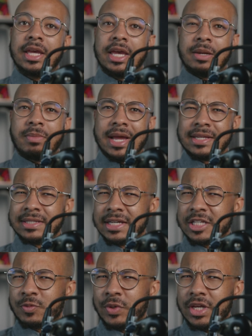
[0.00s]
And by
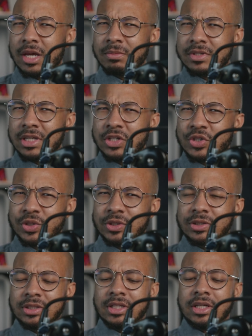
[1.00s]
6 p.m.
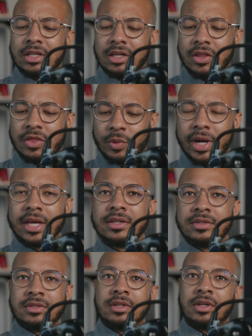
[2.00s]
Central,
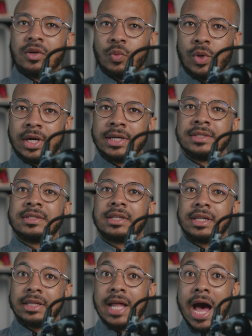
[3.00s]
Threads was
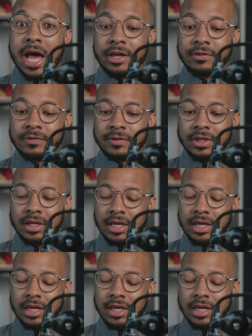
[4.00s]
live.